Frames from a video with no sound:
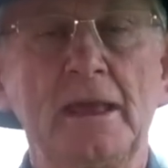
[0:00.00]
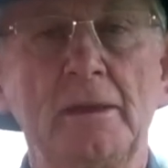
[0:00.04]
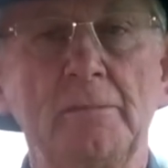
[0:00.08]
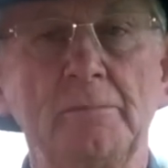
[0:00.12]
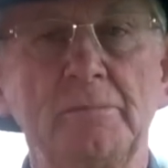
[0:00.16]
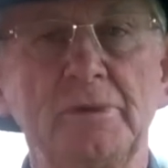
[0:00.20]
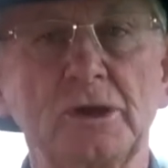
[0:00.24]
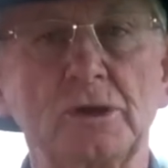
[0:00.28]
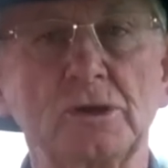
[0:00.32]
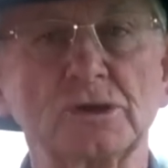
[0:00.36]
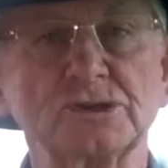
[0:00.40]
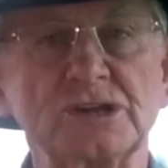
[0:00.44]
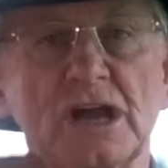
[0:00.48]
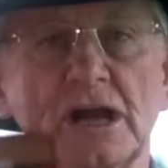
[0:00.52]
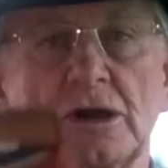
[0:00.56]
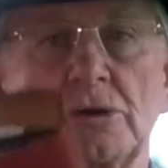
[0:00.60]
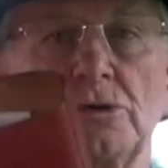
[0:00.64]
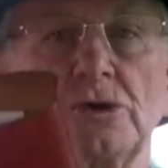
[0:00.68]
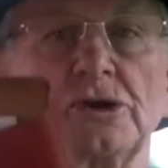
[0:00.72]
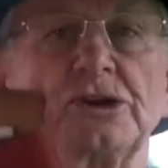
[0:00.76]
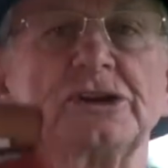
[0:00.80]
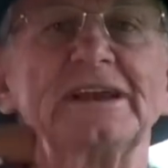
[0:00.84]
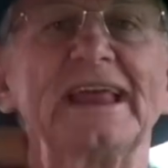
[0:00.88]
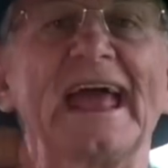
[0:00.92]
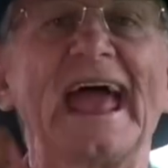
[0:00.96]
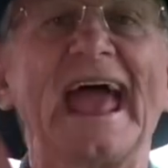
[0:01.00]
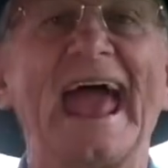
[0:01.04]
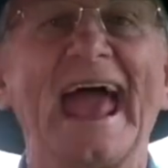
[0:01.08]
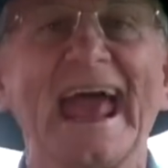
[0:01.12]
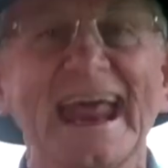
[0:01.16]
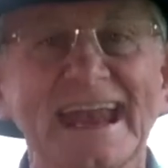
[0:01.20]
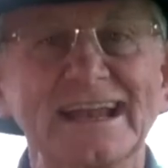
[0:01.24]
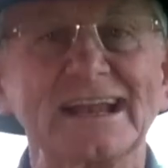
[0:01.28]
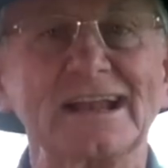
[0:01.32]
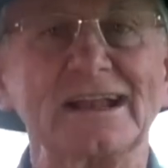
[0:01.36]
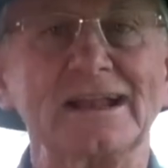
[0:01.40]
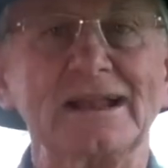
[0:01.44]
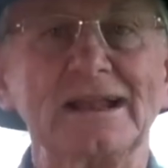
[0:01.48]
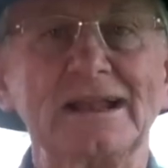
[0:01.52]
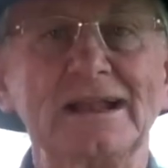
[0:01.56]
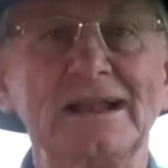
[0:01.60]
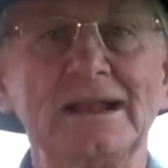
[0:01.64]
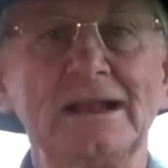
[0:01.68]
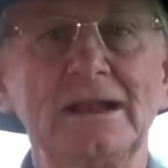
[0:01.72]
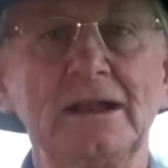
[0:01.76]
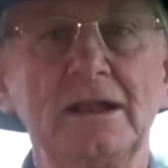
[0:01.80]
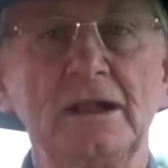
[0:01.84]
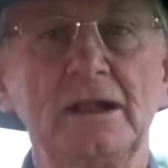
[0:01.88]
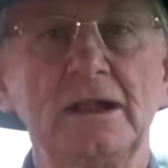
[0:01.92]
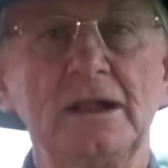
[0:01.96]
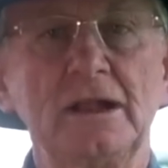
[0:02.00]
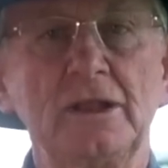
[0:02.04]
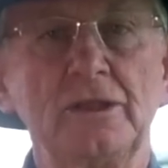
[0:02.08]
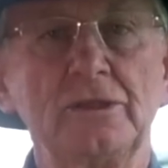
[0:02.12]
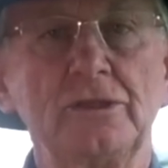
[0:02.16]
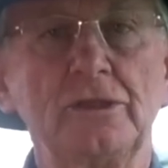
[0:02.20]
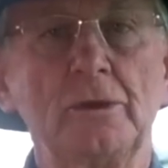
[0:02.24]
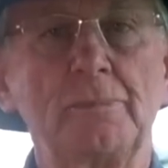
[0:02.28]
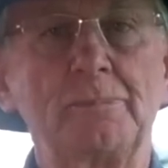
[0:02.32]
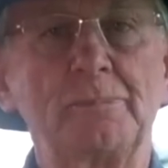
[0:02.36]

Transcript: because I couldn't handle the